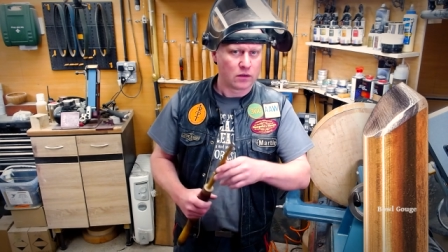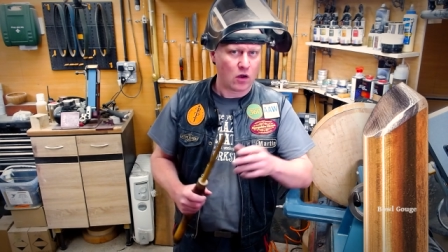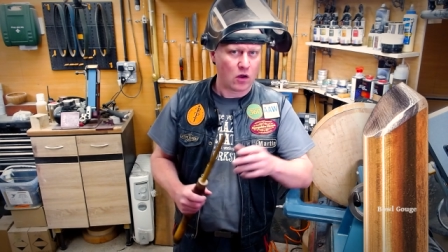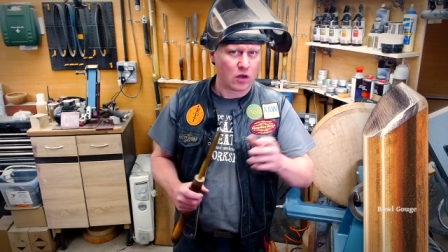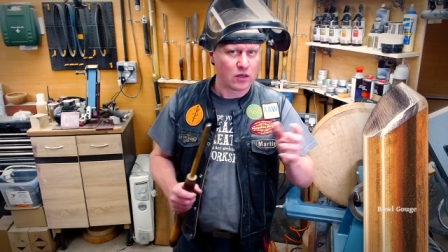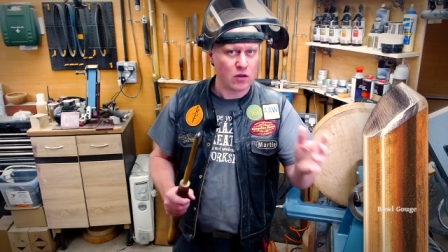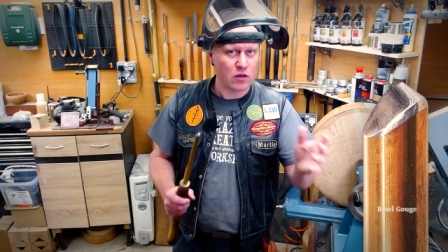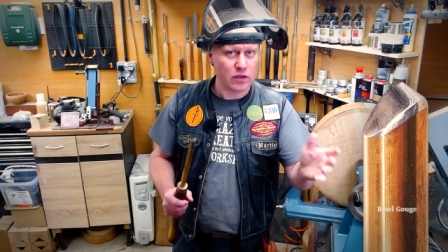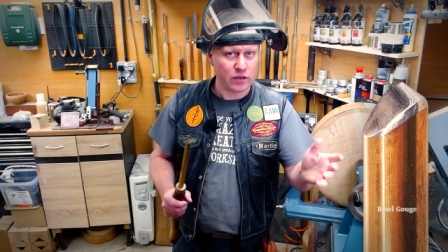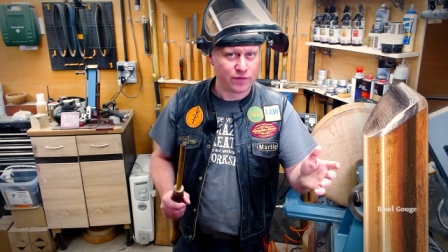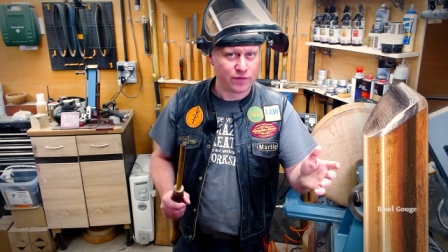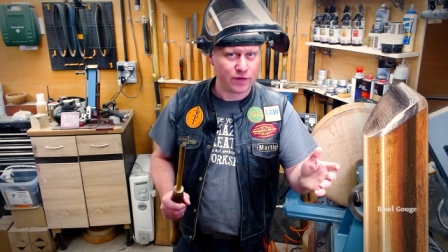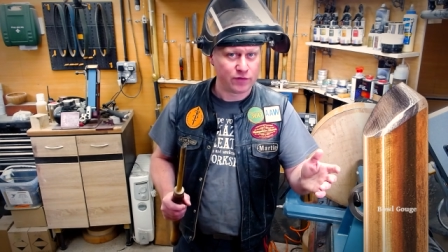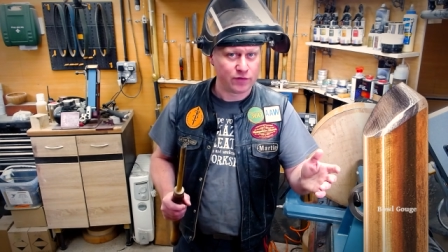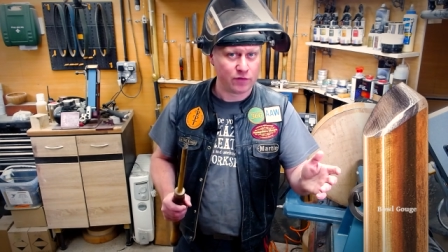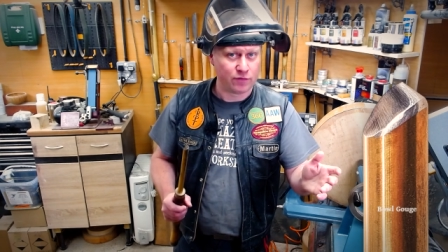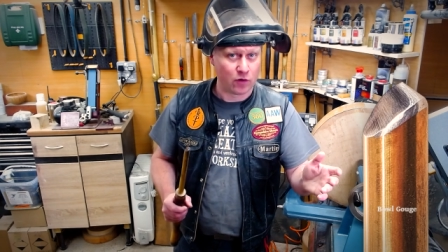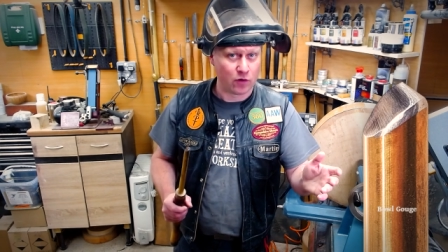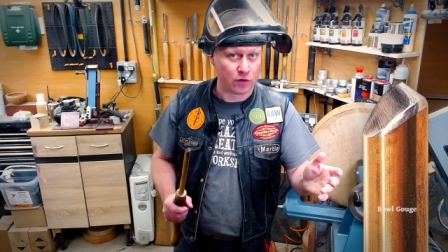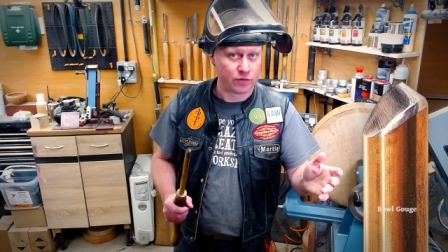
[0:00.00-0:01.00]
I like
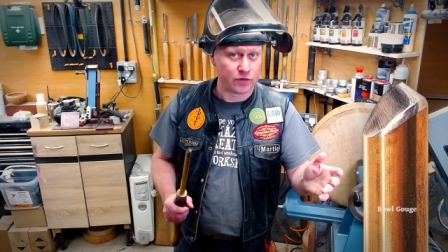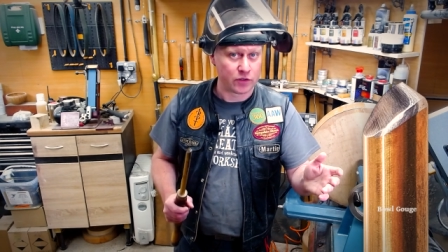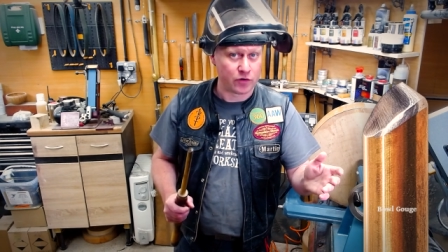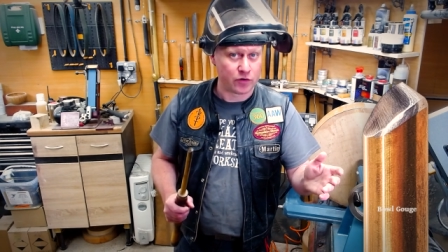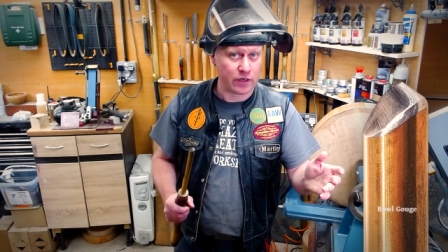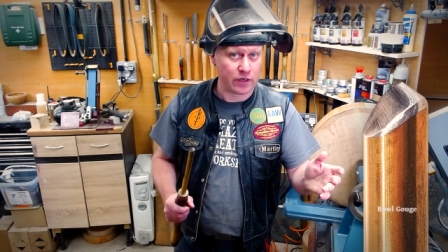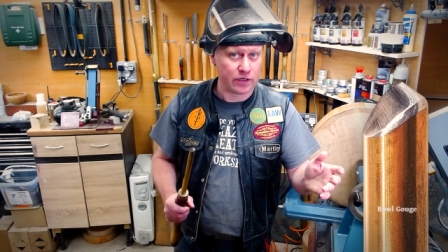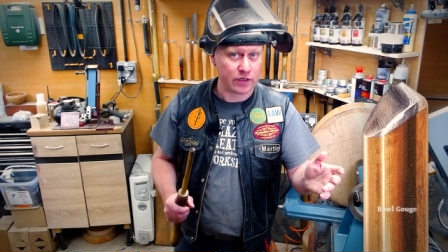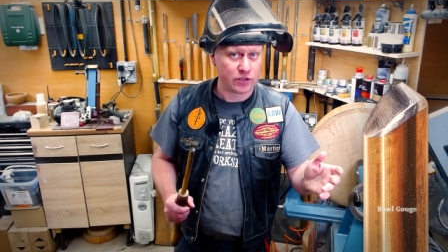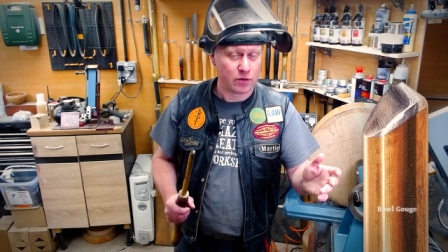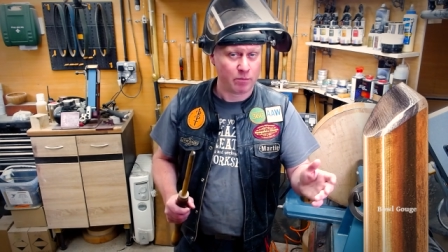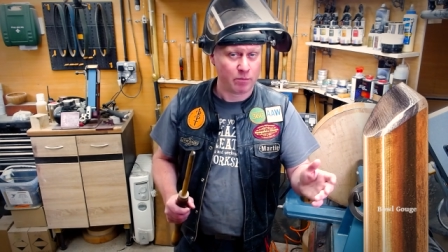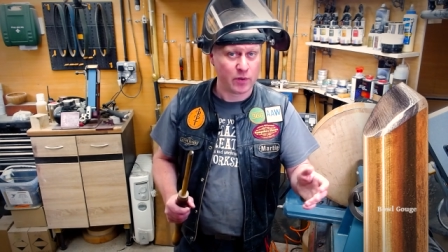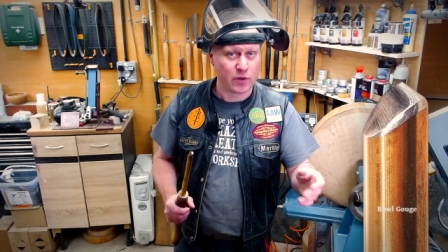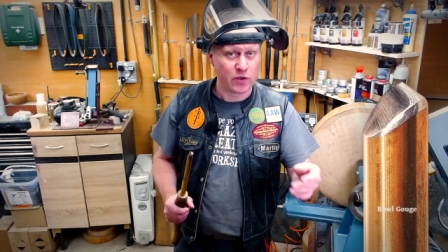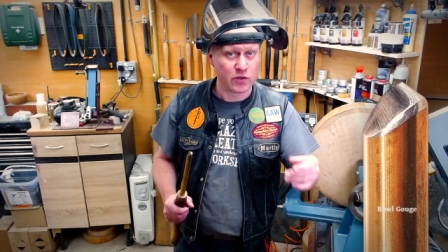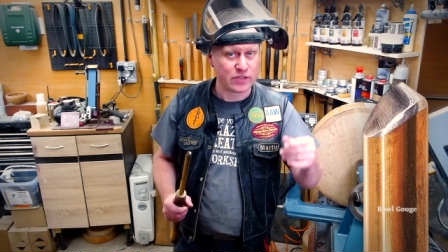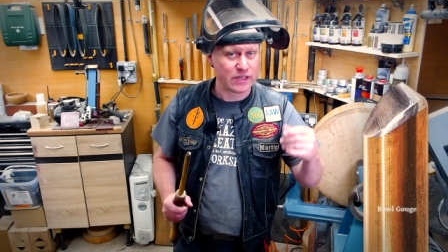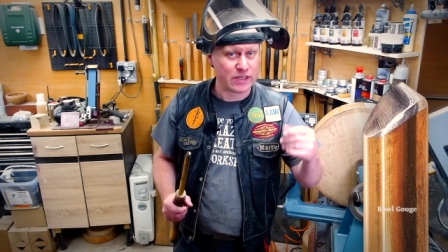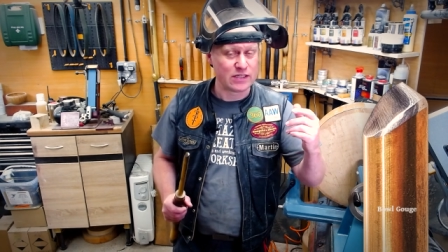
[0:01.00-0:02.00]
55 degrees
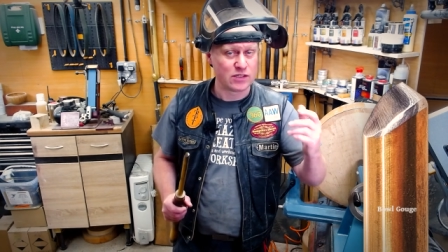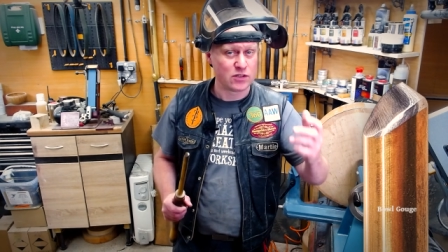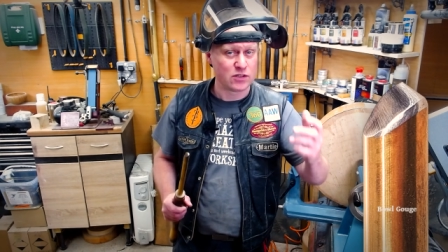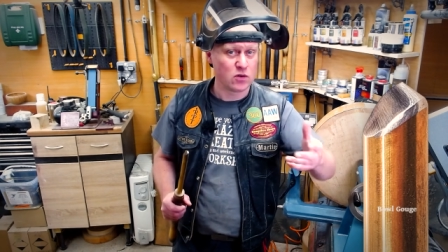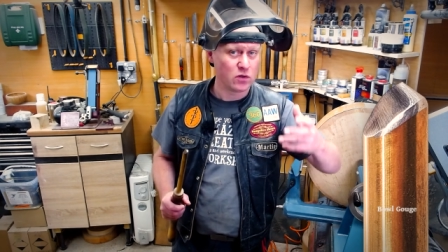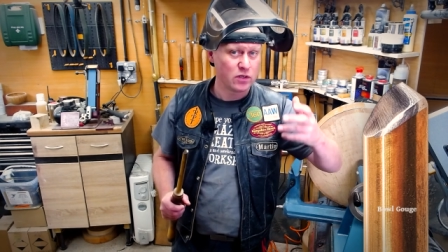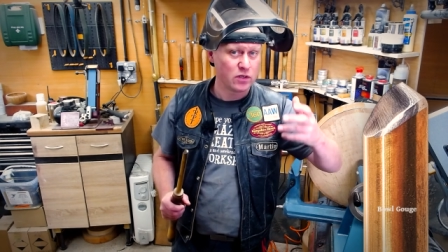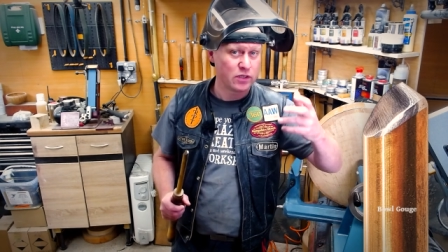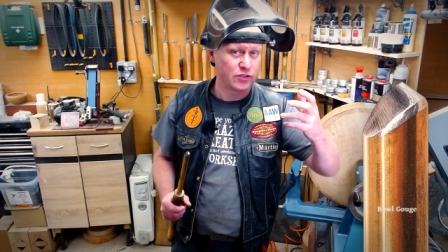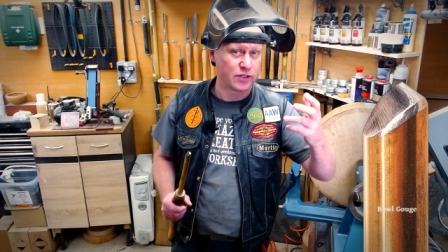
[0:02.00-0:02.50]
because it is not